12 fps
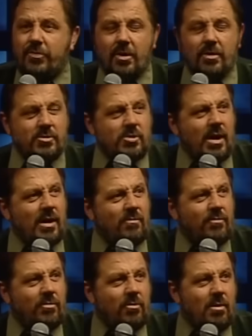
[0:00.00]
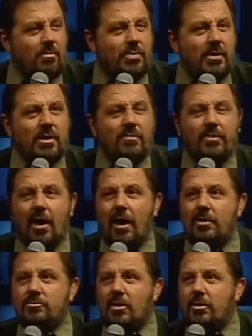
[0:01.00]
on the second floor, and
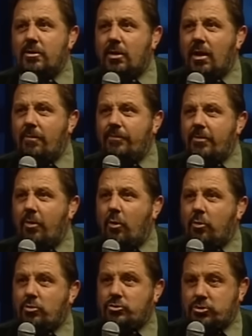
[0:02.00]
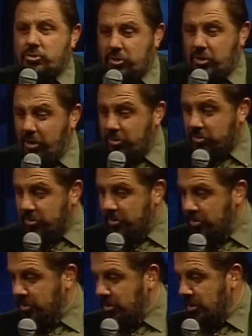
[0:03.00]
paedophiles on the top floor. Shit.
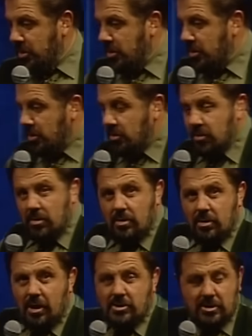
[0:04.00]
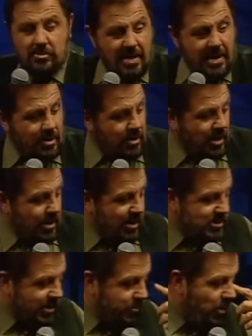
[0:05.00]
He said, making a lot. He
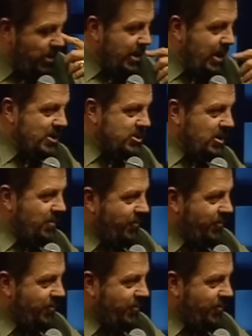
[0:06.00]
said, it wasn't easy at